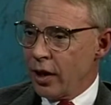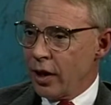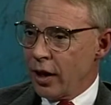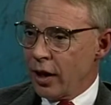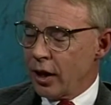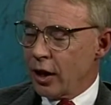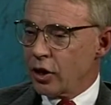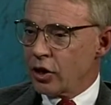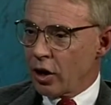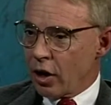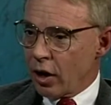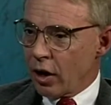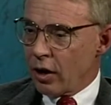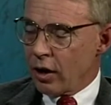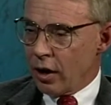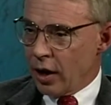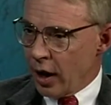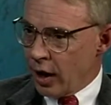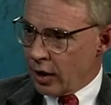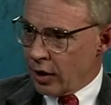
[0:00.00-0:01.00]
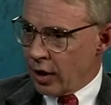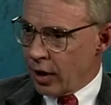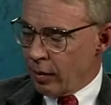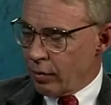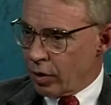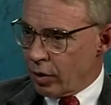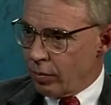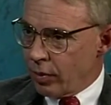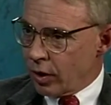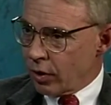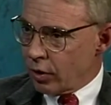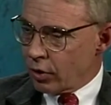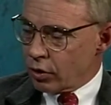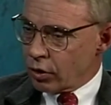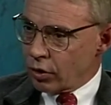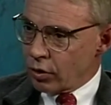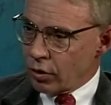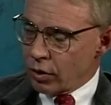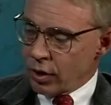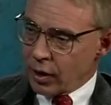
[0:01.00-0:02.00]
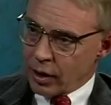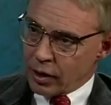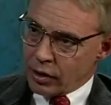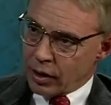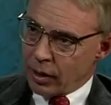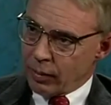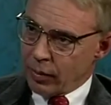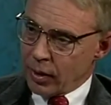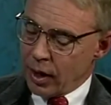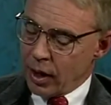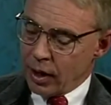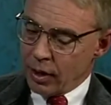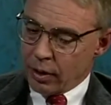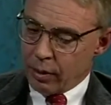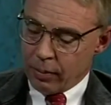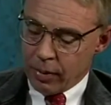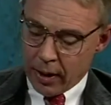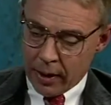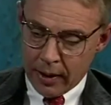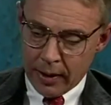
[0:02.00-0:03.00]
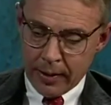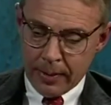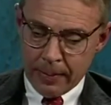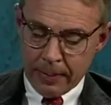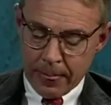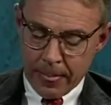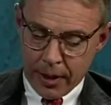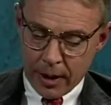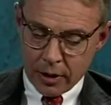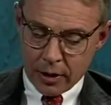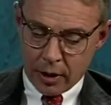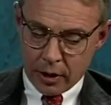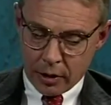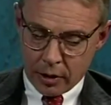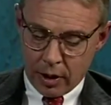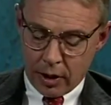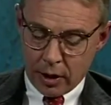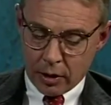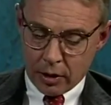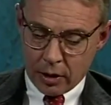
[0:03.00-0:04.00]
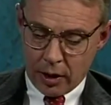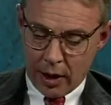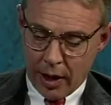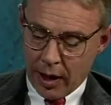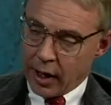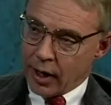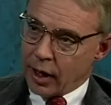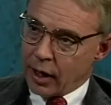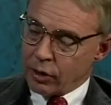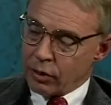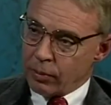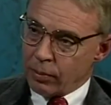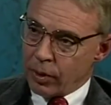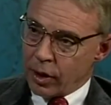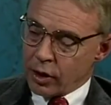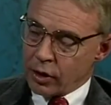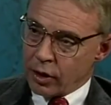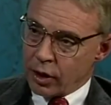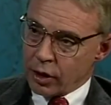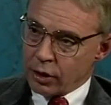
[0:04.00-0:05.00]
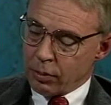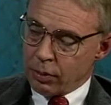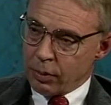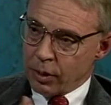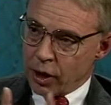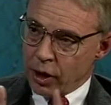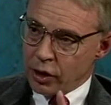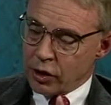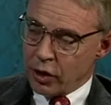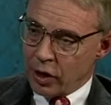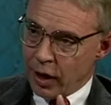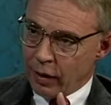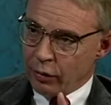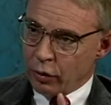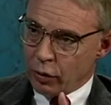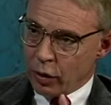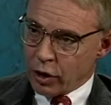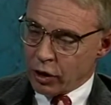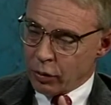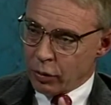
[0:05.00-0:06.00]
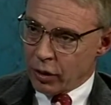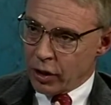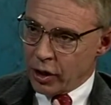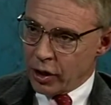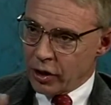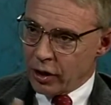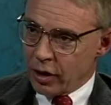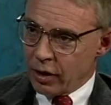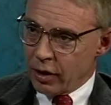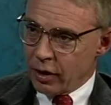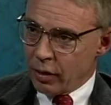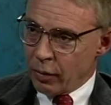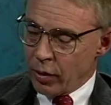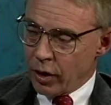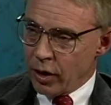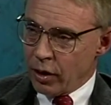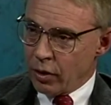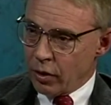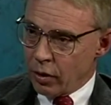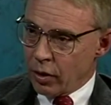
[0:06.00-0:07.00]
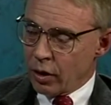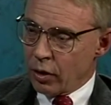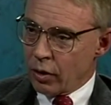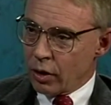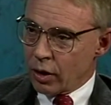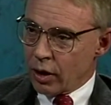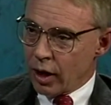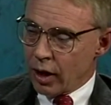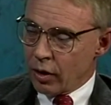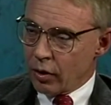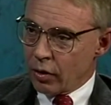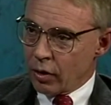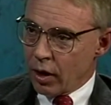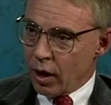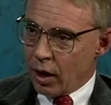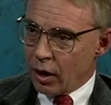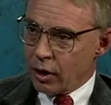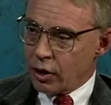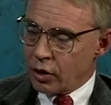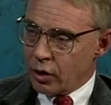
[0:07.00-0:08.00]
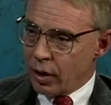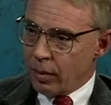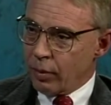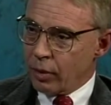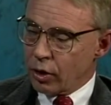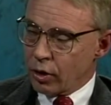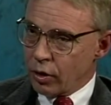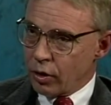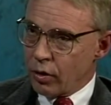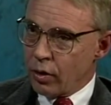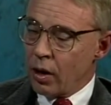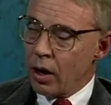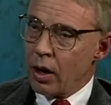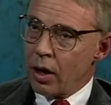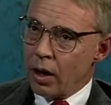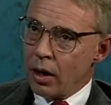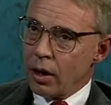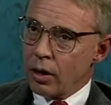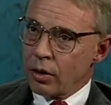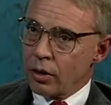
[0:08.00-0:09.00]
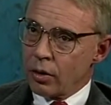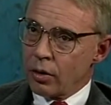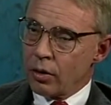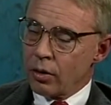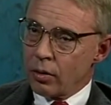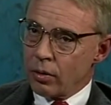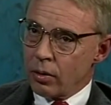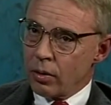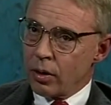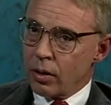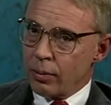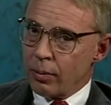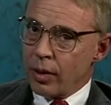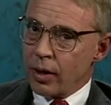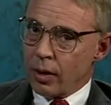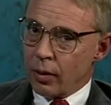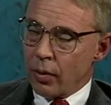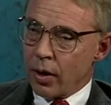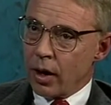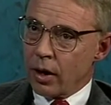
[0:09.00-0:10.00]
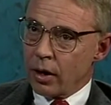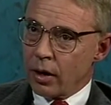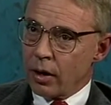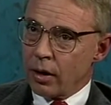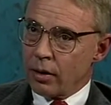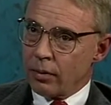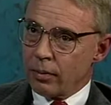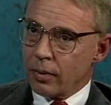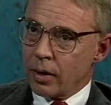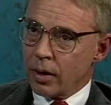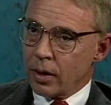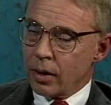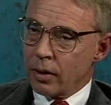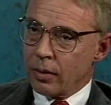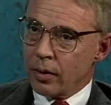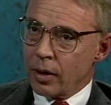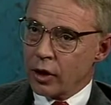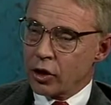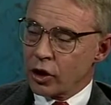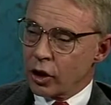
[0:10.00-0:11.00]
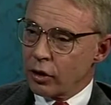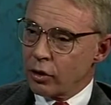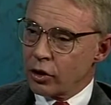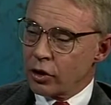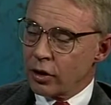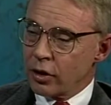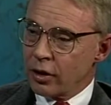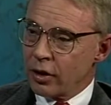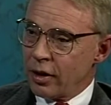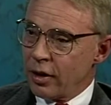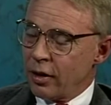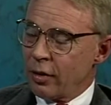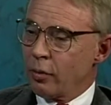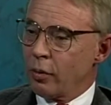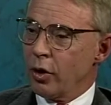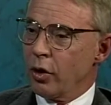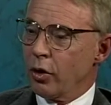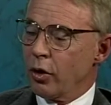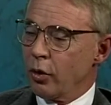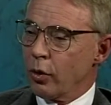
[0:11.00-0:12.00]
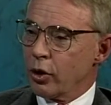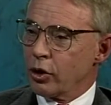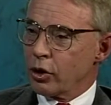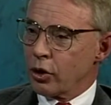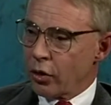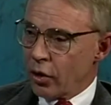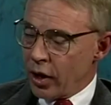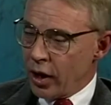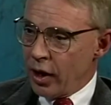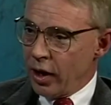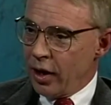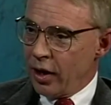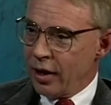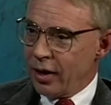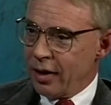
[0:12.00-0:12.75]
And it's hard a lot of times to make those two things come together. But as I say, it's an agonizing process, but because you have trust with each other, and we do at North Idaho College, you're able to, to uh, bring around a, uh, a solution. We don't always agree,